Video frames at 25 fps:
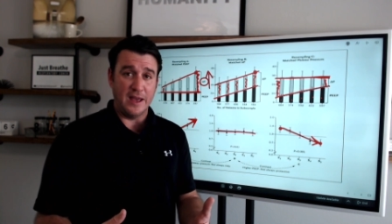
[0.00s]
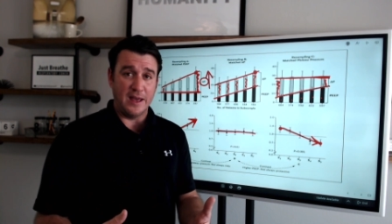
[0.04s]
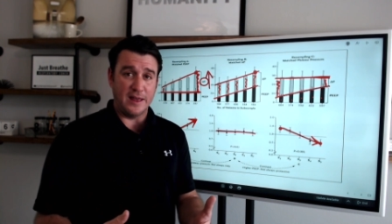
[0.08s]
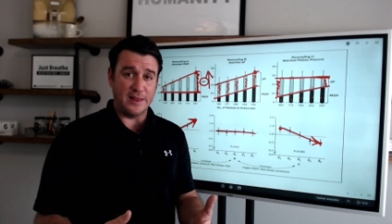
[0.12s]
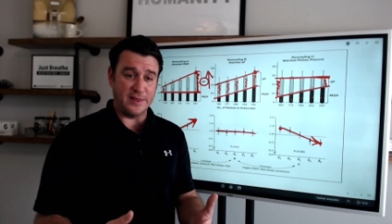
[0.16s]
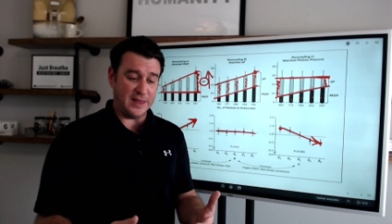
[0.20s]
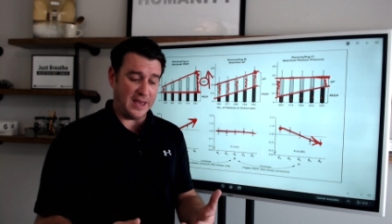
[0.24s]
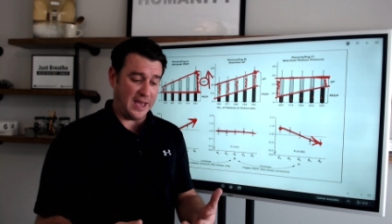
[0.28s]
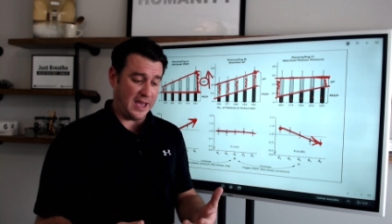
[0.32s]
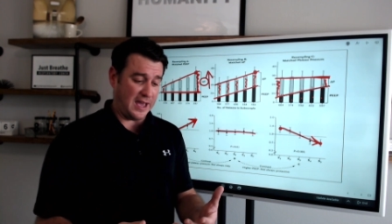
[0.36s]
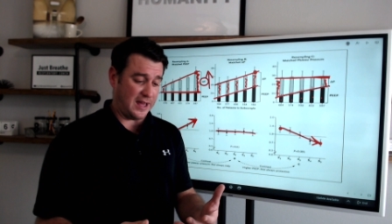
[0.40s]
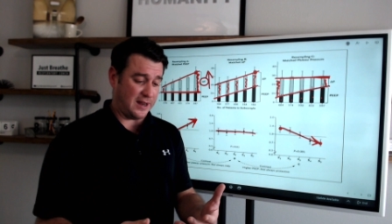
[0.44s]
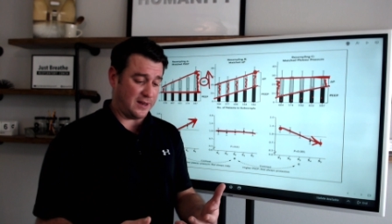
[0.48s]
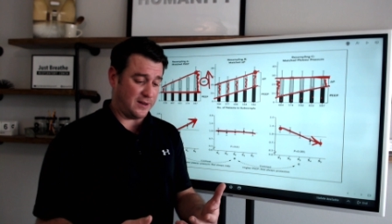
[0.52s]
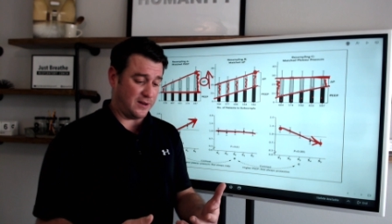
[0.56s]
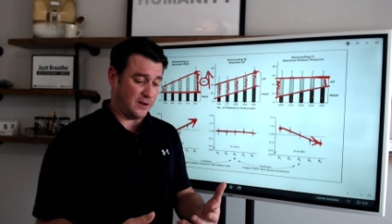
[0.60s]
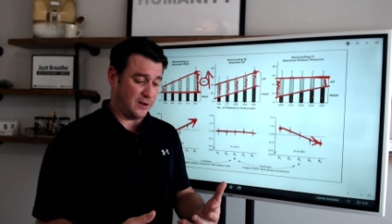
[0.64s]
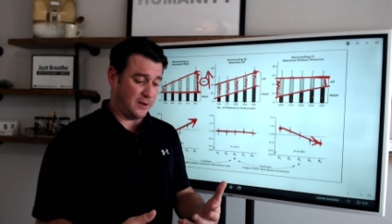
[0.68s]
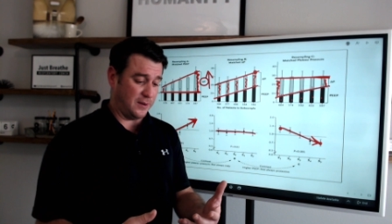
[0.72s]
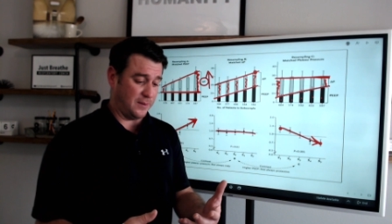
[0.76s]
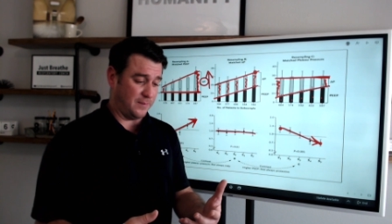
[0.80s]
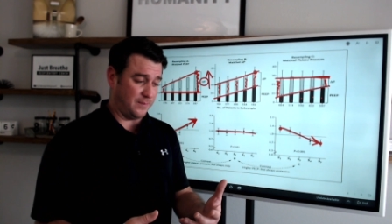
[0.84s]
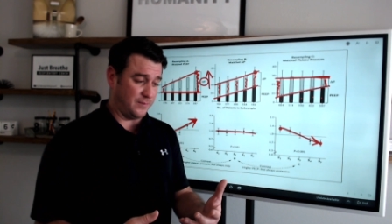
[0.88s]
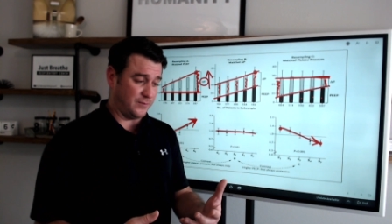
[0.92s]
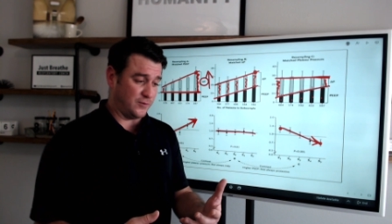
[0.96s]

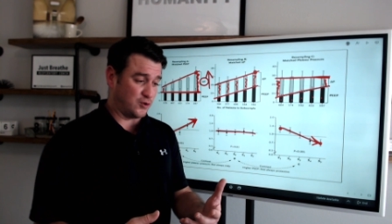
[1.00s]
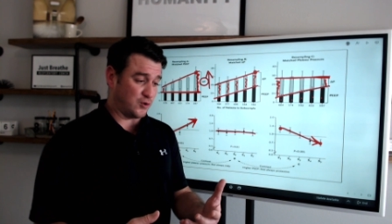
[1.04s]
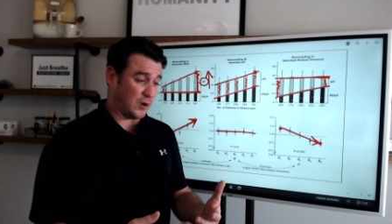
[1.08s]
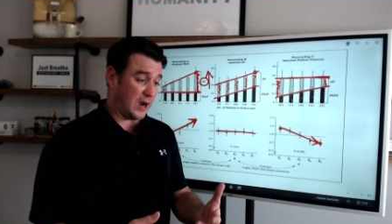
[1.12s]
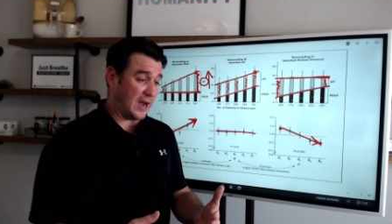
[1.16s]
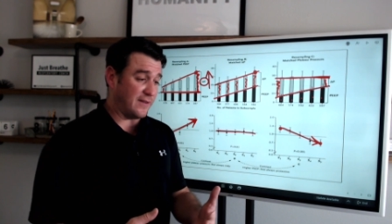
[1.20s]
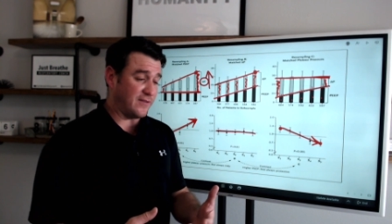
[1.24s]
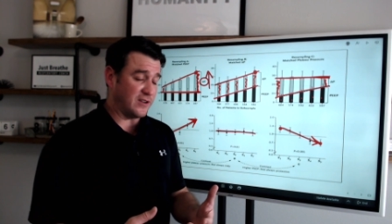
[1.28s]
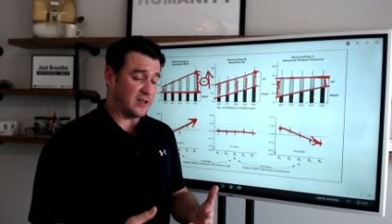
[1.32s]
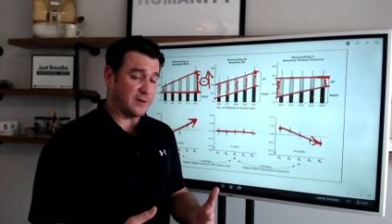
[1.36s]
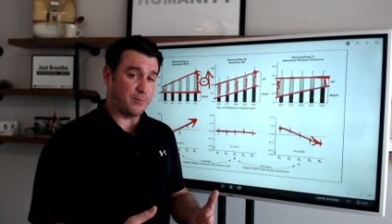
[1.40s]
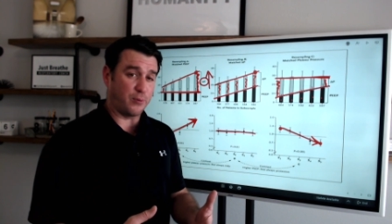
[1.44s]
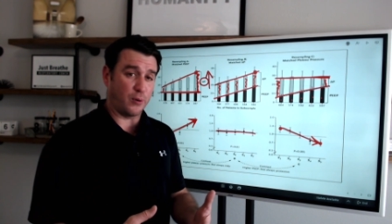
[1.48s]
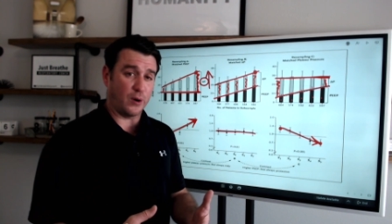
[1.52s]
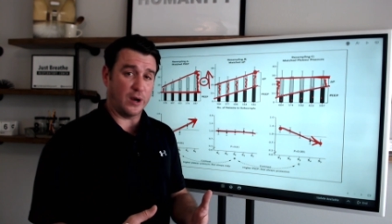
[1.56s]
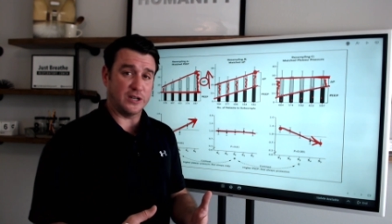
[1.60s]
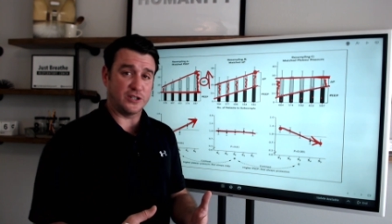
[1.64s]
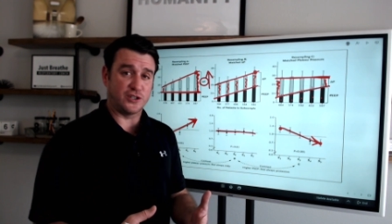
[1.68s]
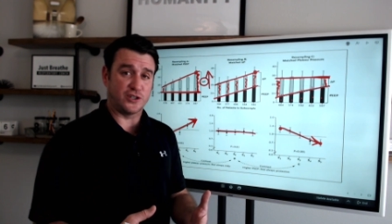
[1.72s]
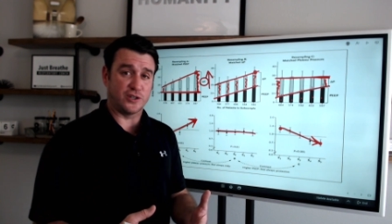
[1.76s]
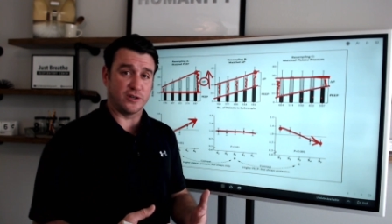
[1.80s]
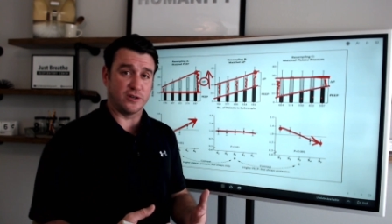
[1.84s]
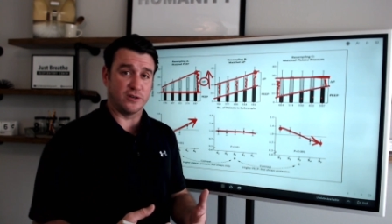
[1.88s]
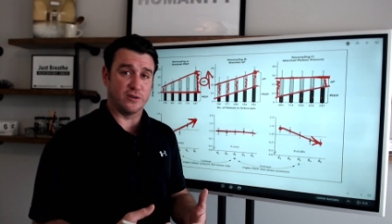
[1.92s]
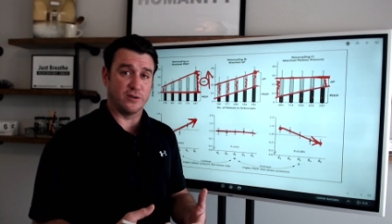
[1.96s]
that driving
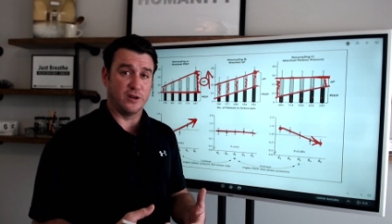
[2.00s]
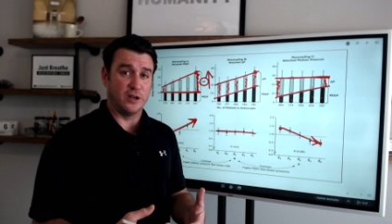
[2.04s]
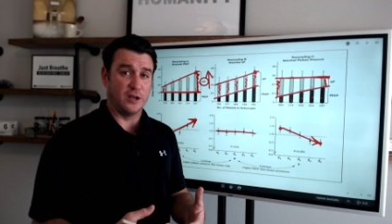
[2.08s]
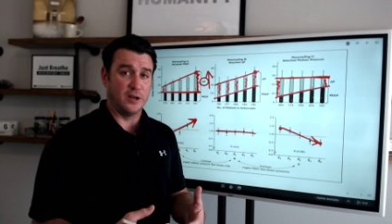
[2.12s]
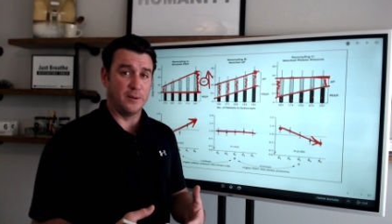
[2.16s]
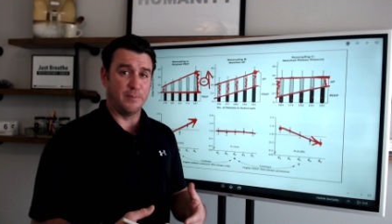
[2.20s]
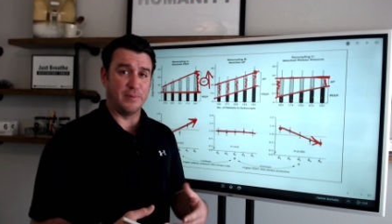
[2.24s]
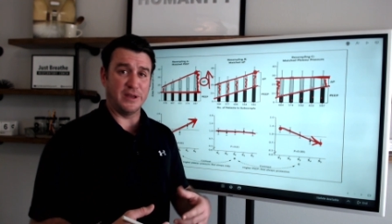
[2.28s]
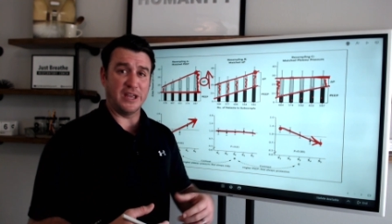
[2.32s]
pressure